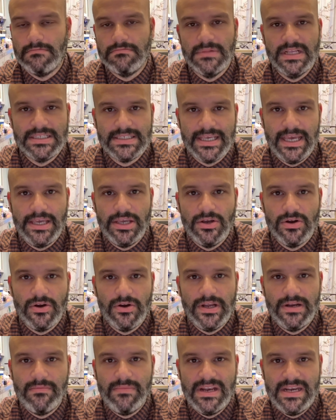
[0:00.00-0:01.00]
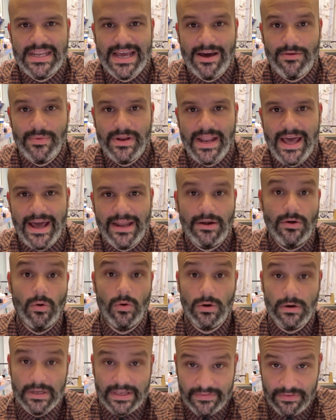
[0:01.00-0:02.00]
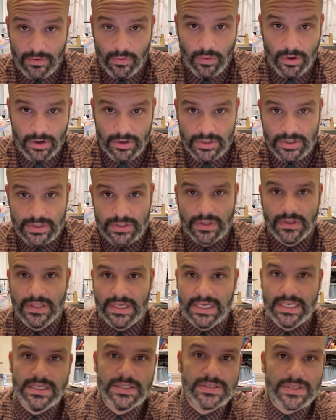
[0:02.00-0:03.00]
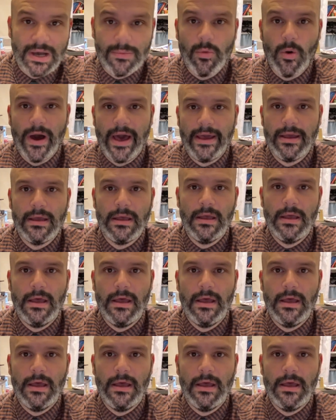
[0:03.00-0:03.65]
let's say you're in Midtown Manhattan, or even worse, the subway.